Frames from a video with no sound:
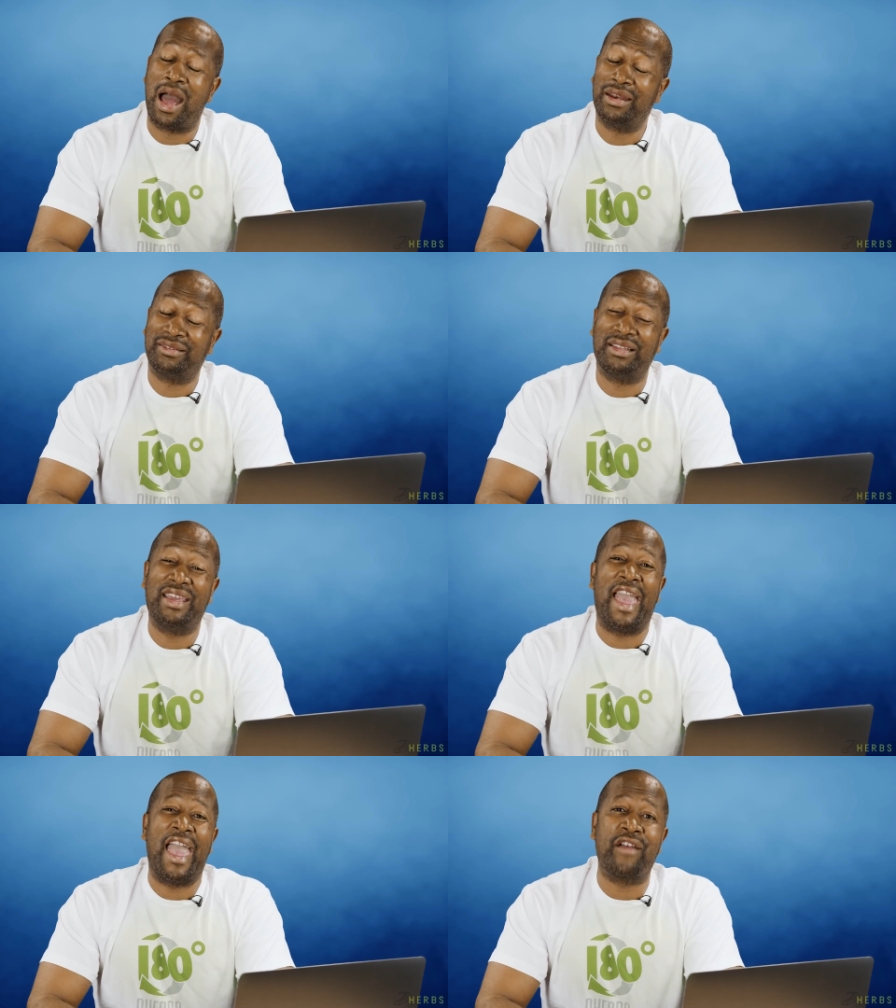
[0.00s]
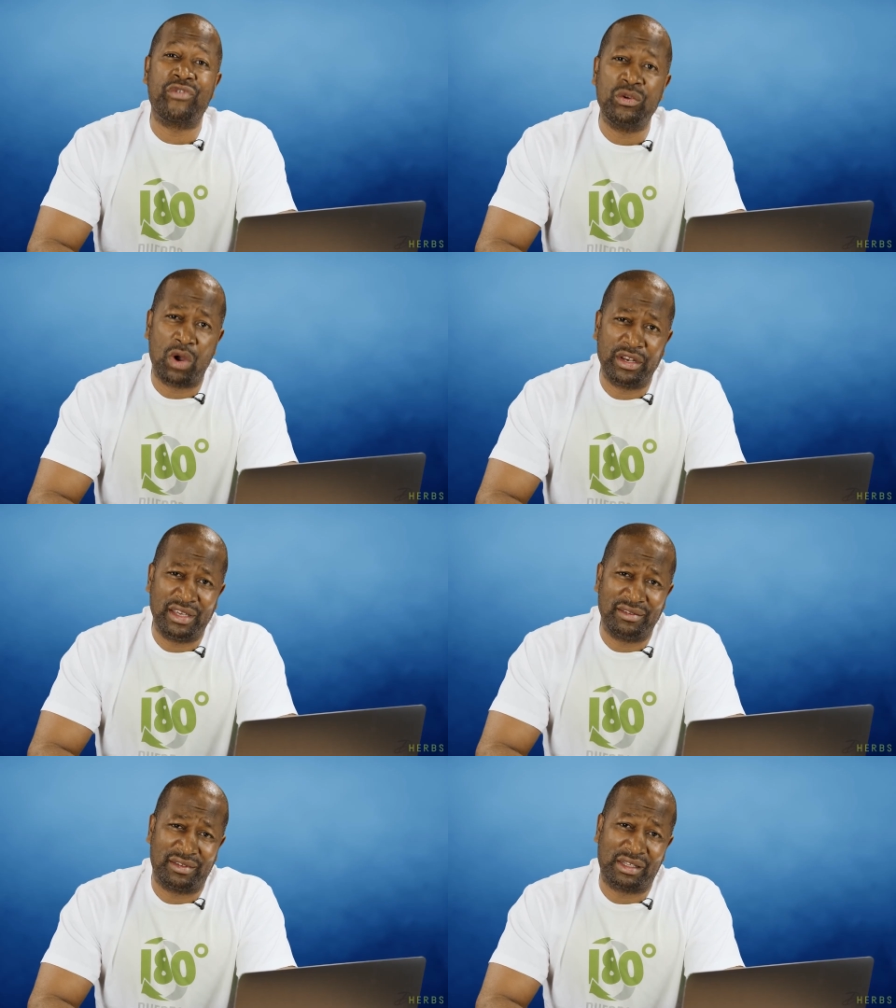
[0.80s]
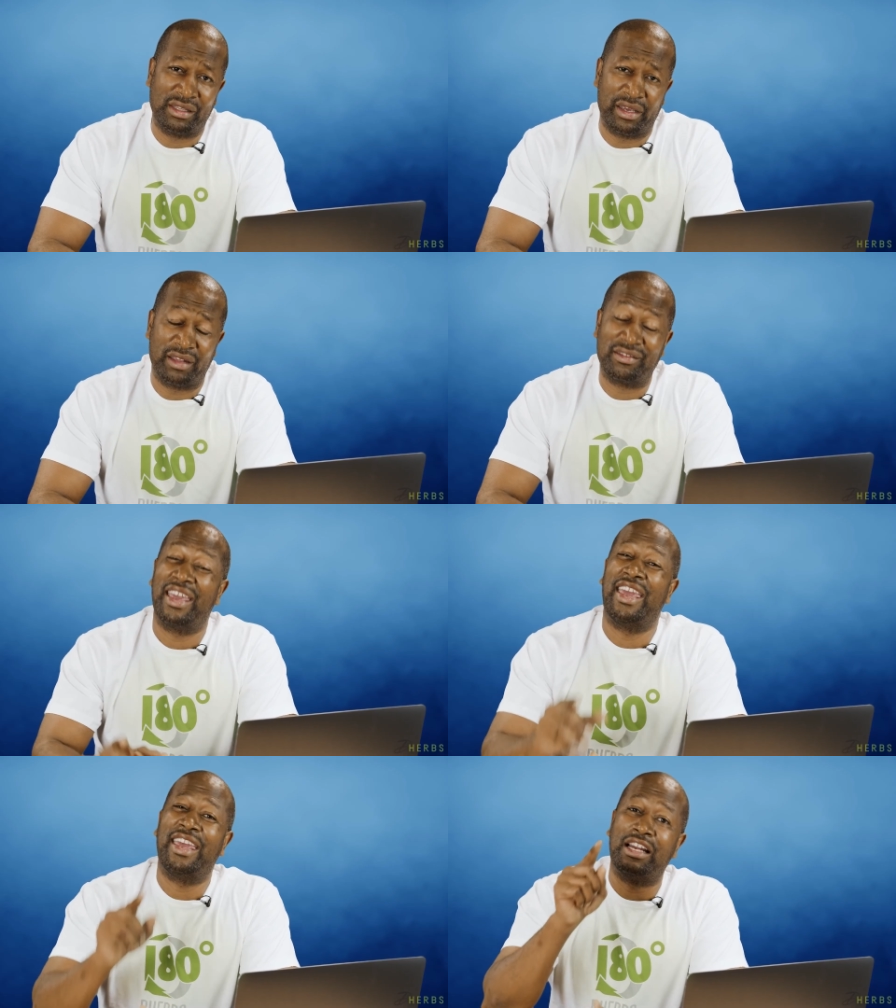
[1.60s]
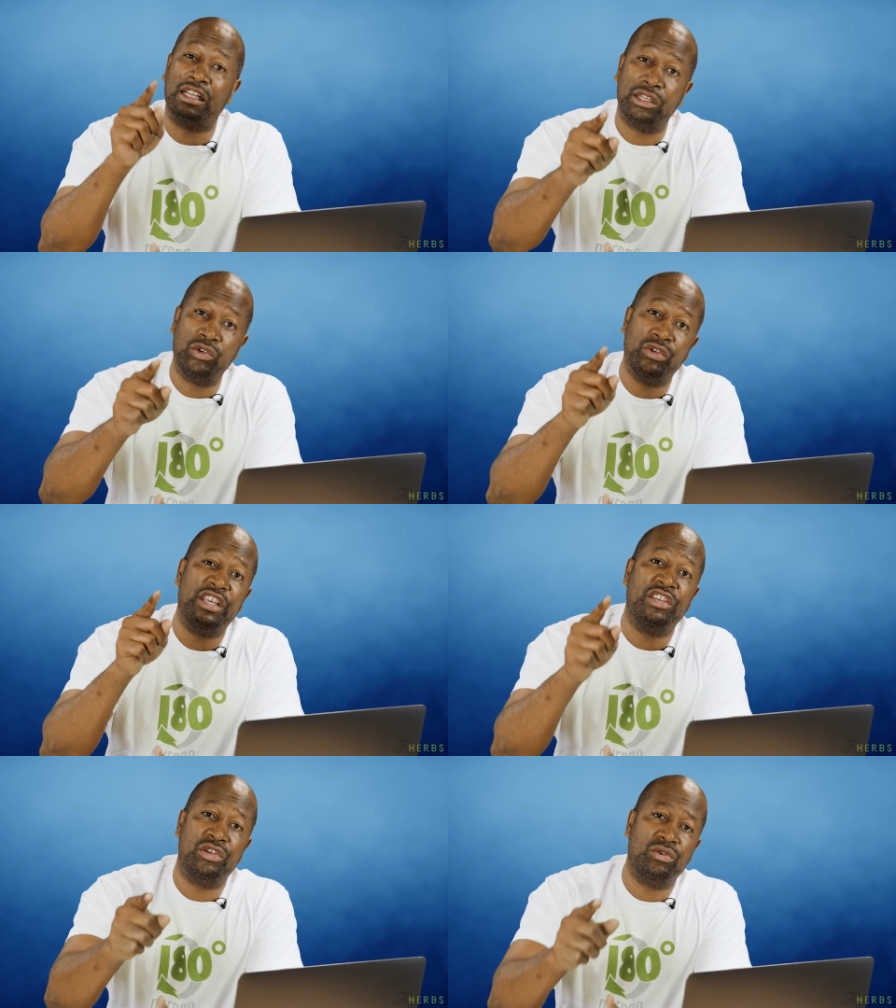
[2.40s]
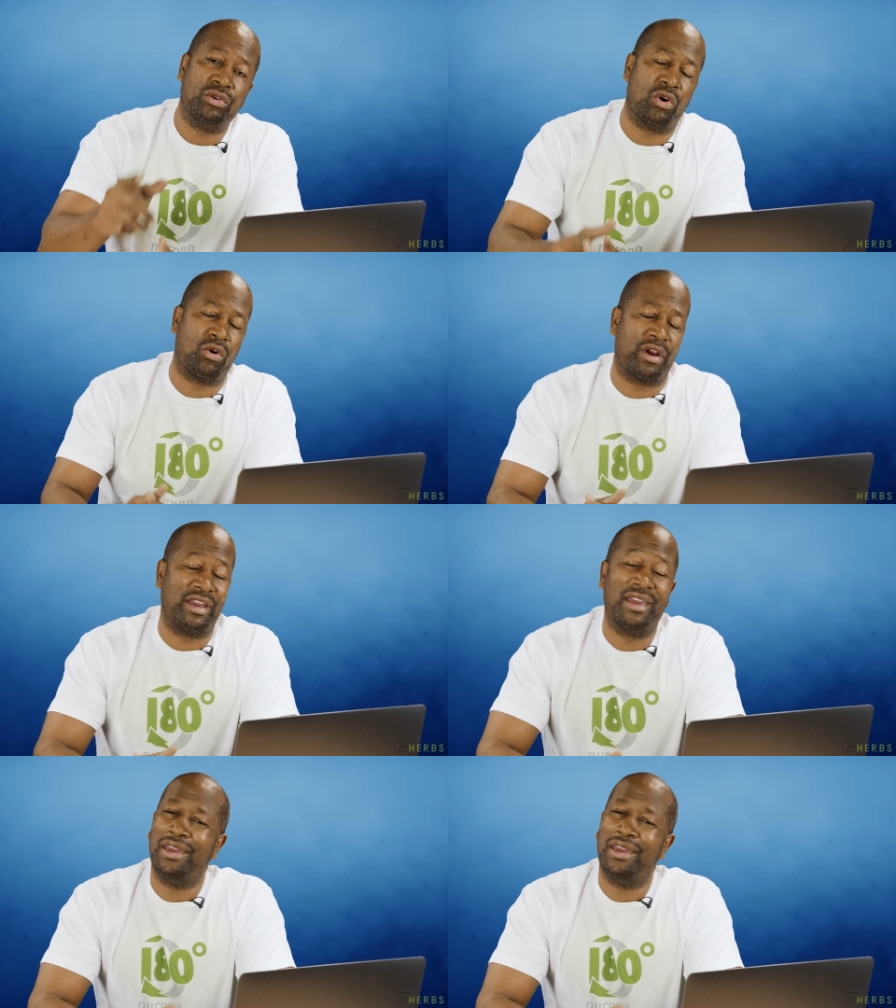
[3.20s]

Honestly, everyone needs to cleanse, including you, Corey.